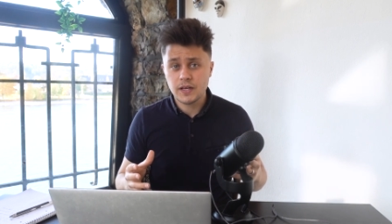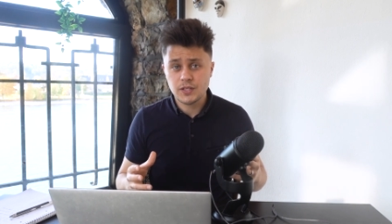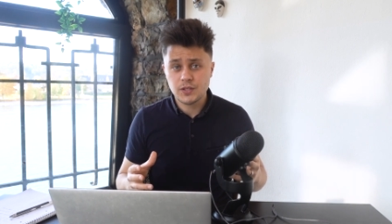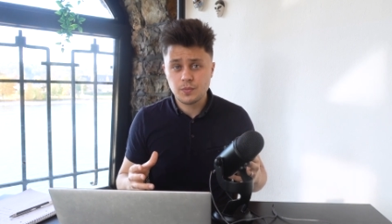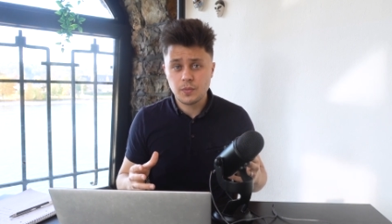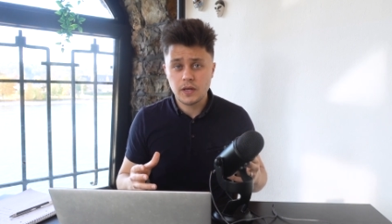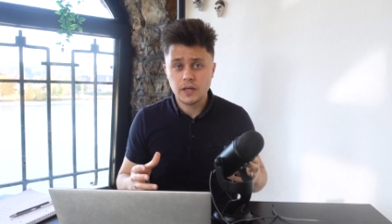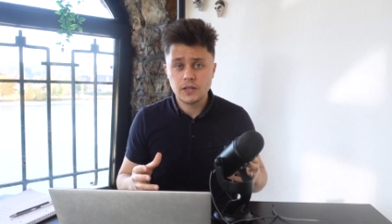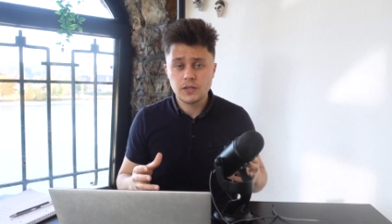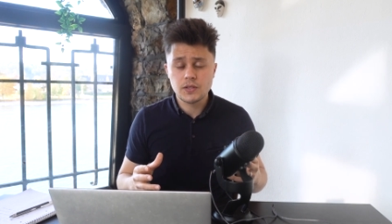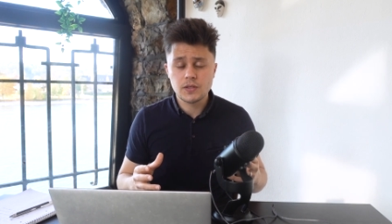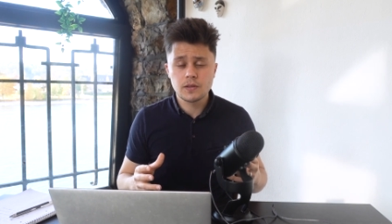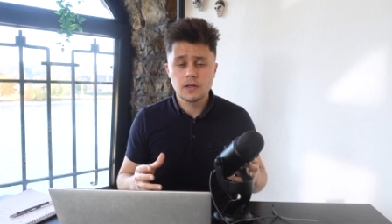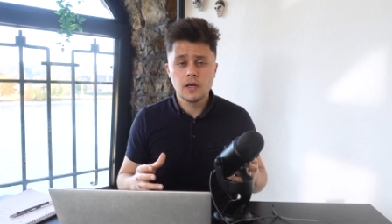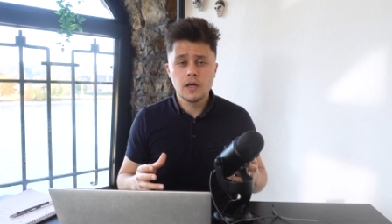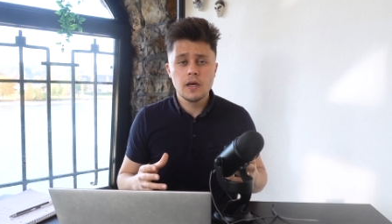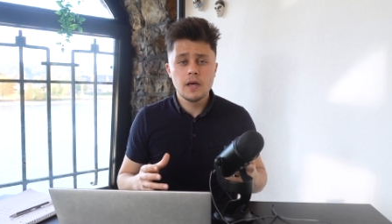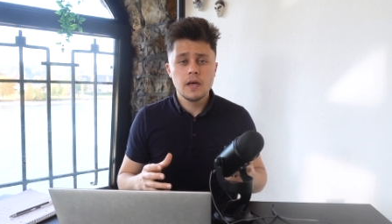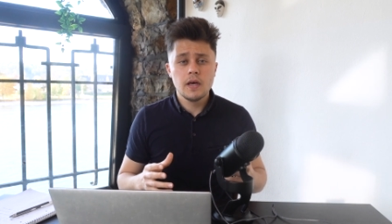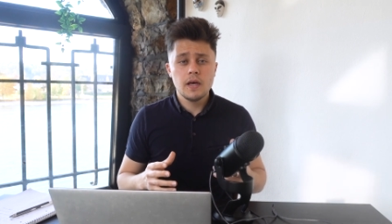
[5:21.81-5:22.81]
space
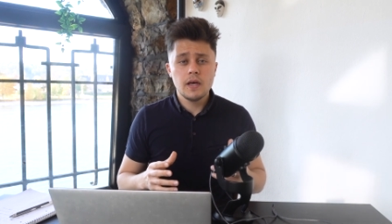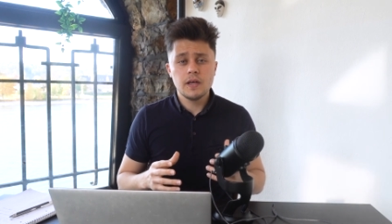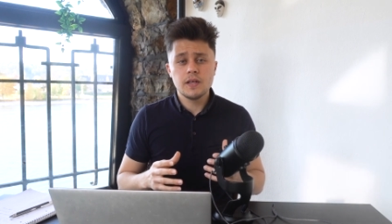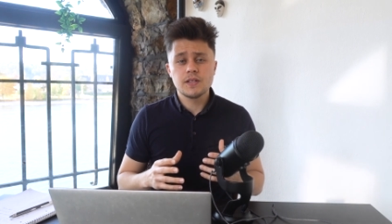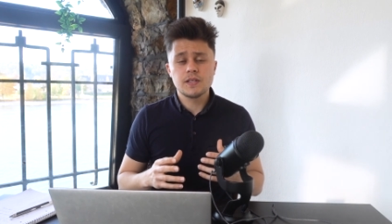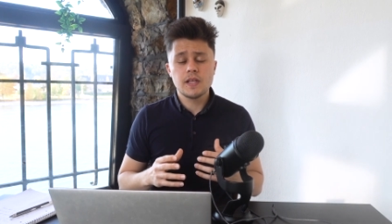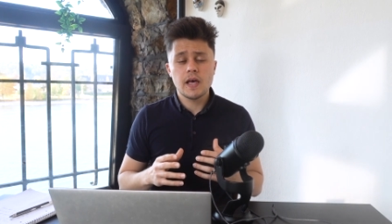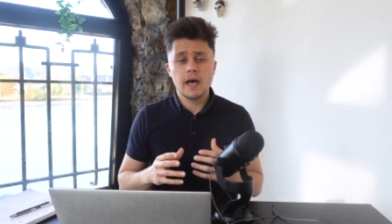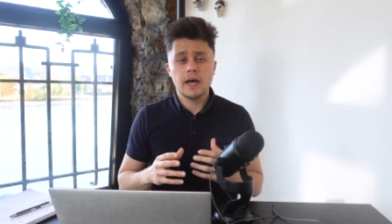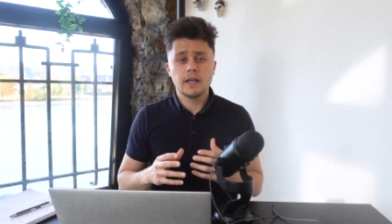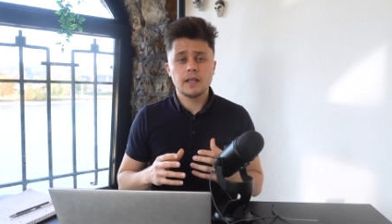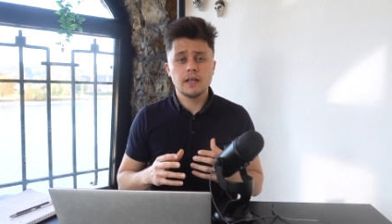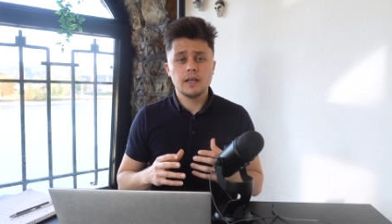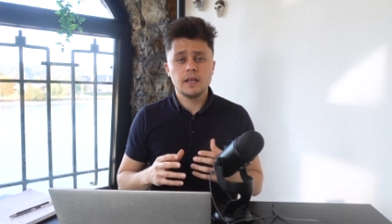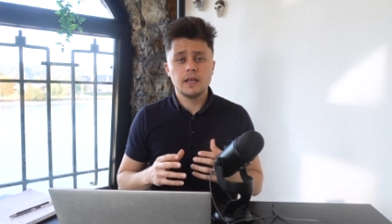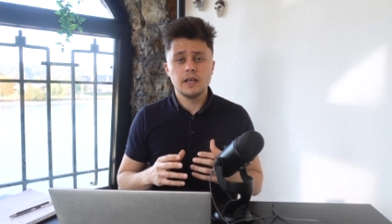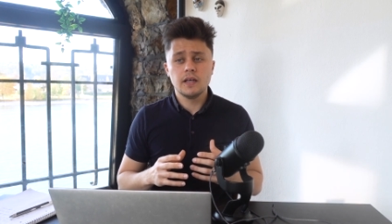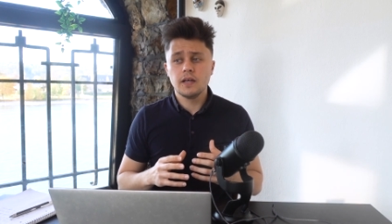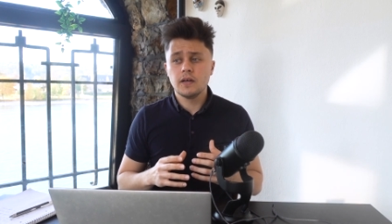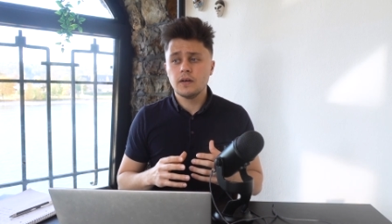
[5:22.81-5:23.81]
is that
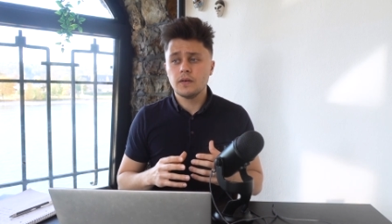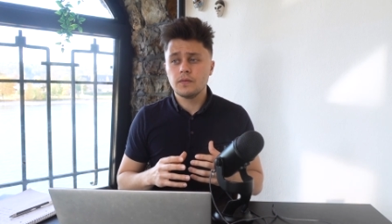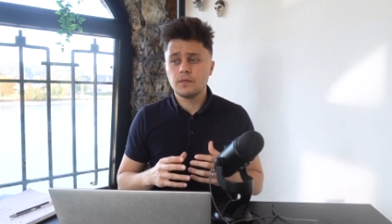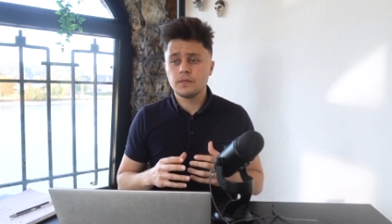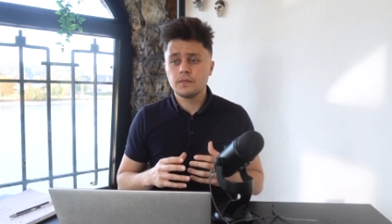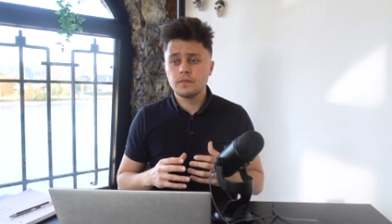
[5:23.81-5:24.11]
if